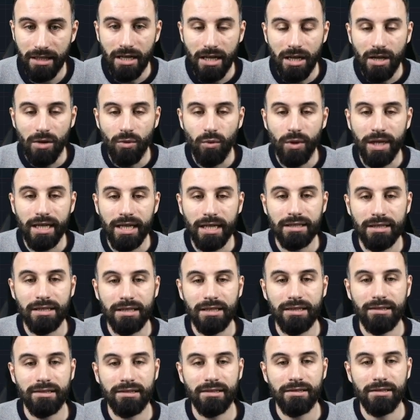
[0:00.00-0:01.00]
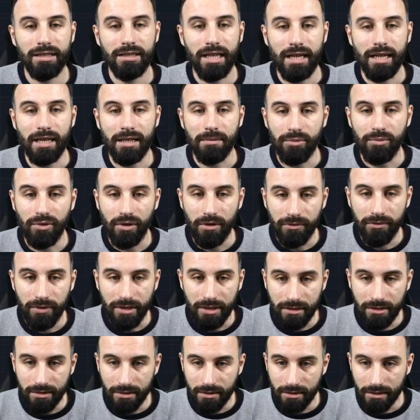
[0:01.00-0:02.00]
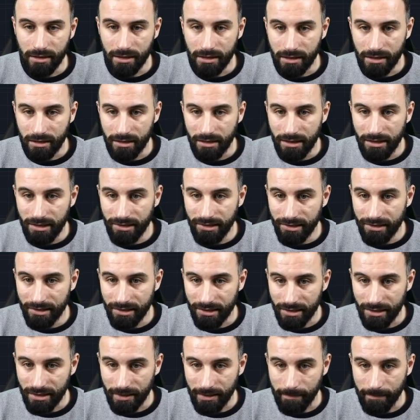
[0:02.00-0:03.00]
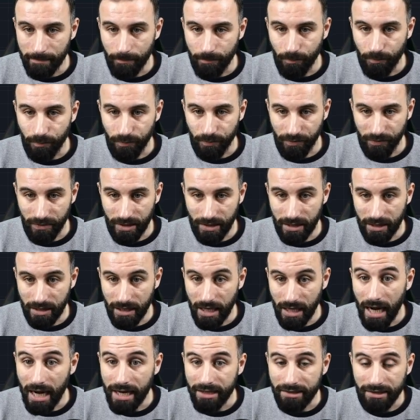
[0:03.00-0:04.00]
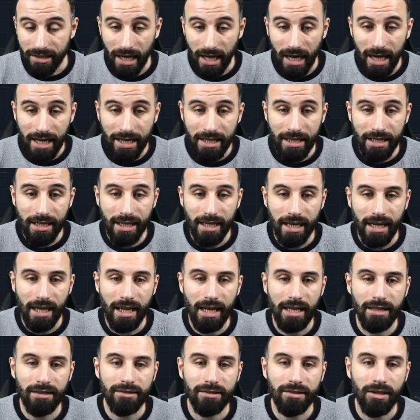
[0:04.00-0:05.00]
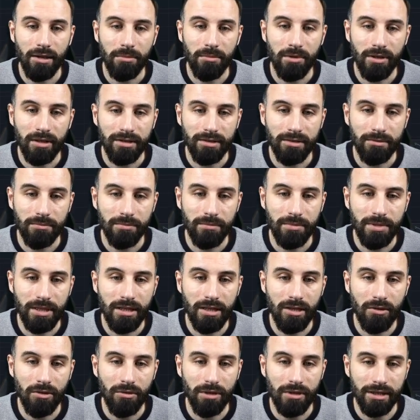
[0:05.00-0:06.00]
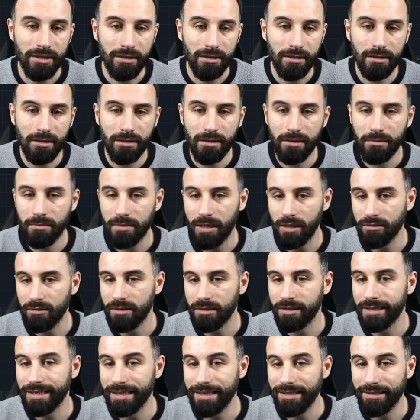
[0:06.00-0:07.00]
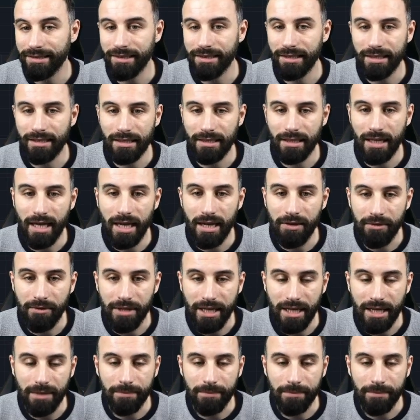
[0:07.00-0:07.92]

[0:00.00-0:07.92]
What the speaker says: we can just take a profit at this highest high and stop loss below it at about this area.